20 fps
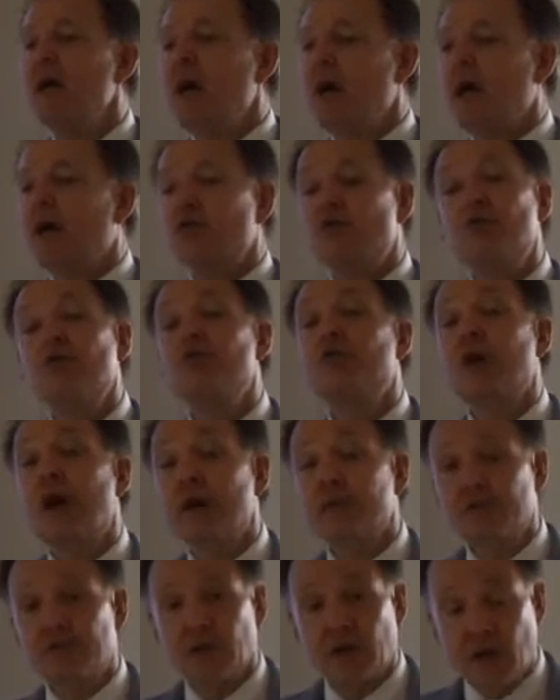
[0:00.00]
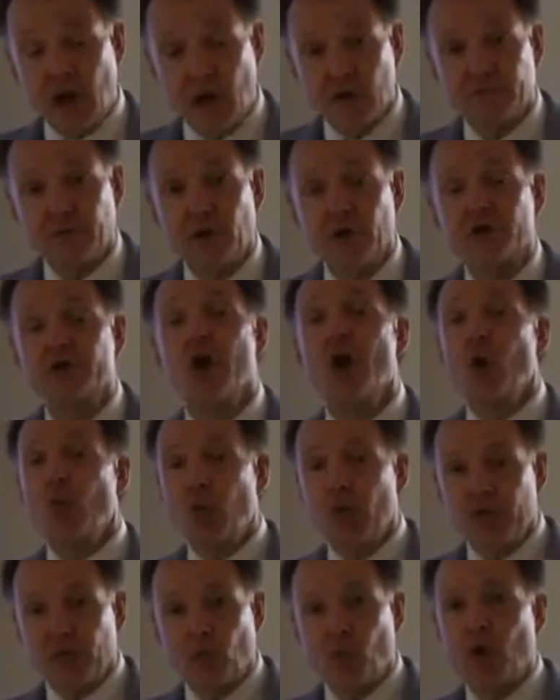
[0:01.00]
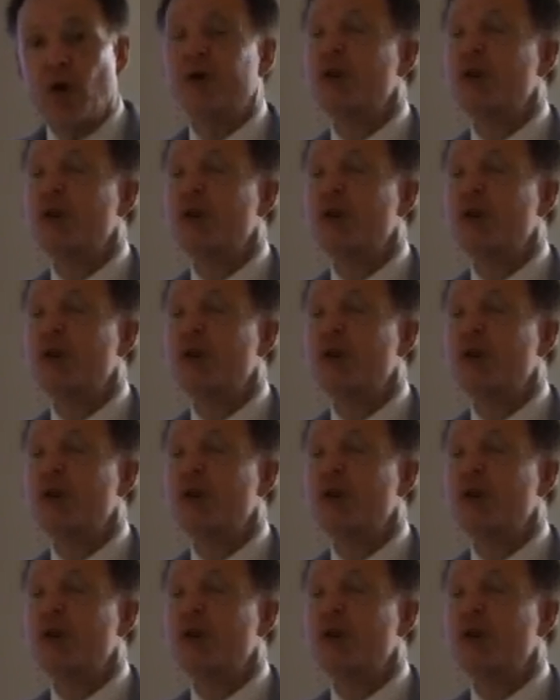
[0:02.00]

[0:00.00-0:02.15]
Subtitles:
and 2 times the coverage with one